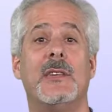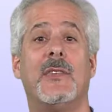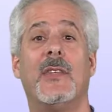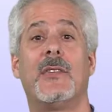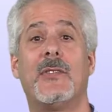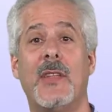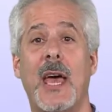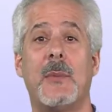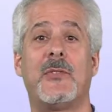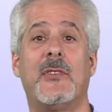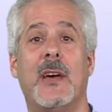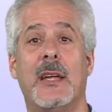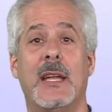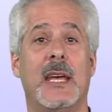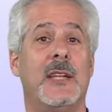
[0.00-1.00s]
is the
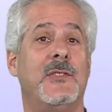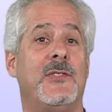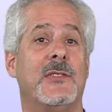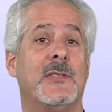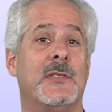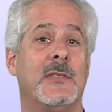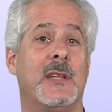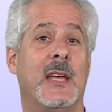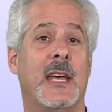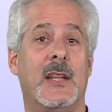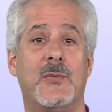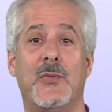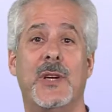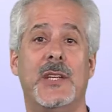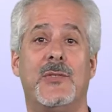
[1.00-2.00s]
Snapshot engine
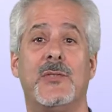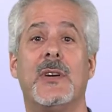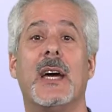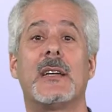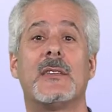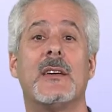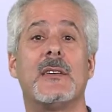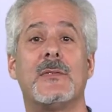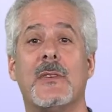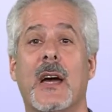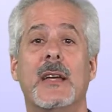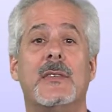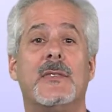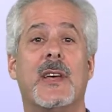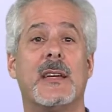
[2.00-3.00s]
and redirect on
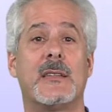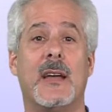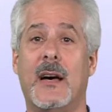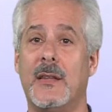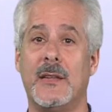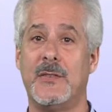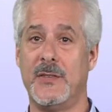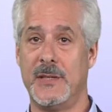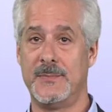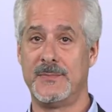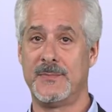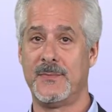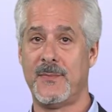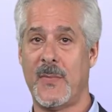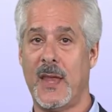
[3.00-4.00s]
write technology.
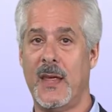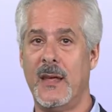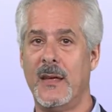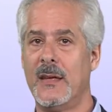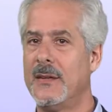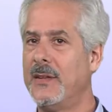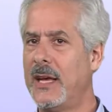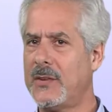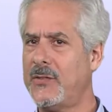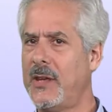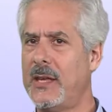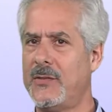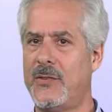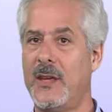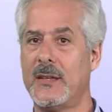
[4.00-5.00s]

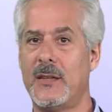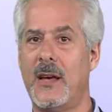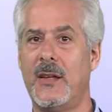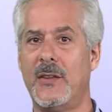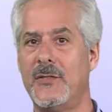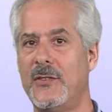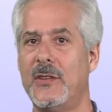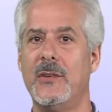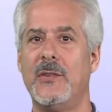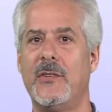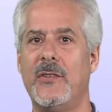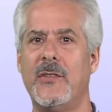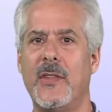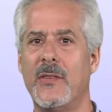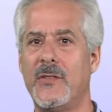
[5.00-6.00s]
Nexan's technology
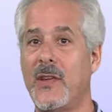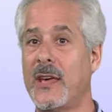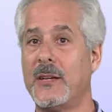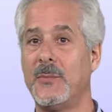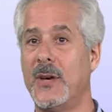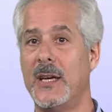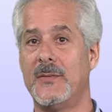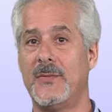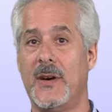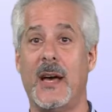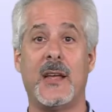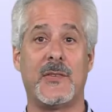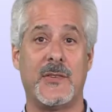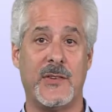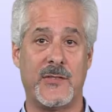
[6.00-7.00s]
uses the zettabyte
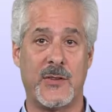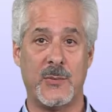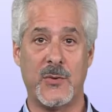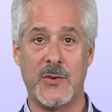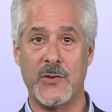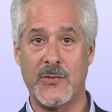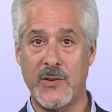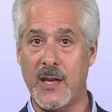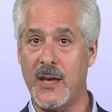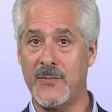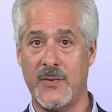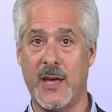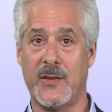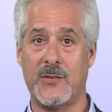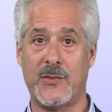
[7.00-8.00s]
file system, or
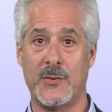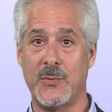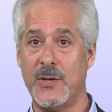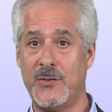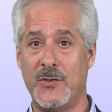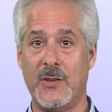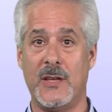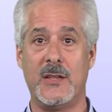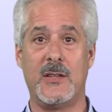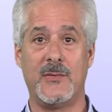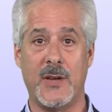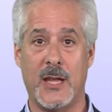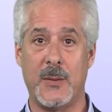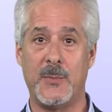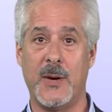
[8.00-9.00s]
ZFS, originally
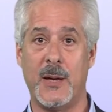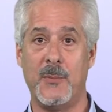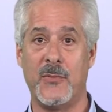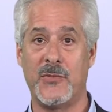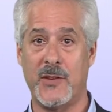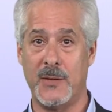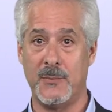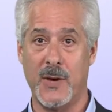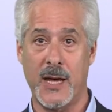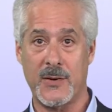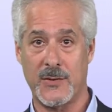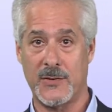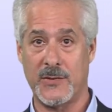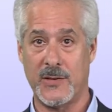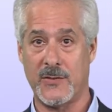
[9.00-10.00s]
developed by Sun
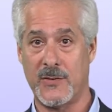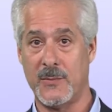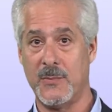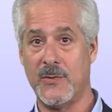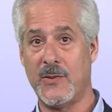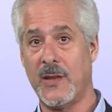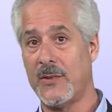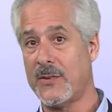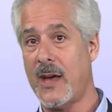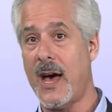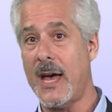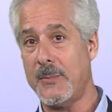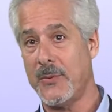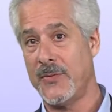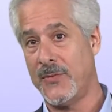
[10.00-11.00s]
Microsystems as a
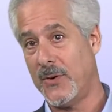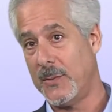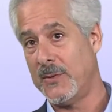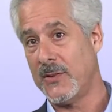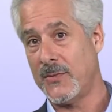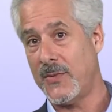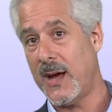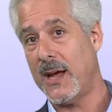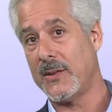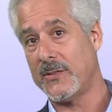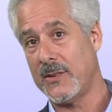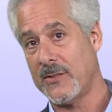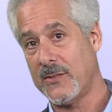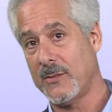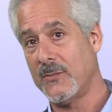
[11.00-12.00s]
high-performance file
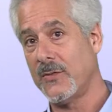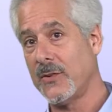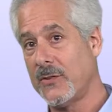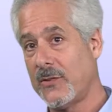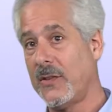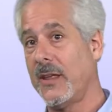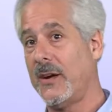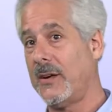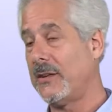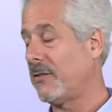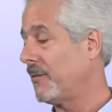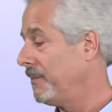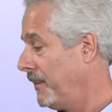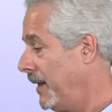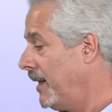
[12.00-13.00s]
system for Solaris.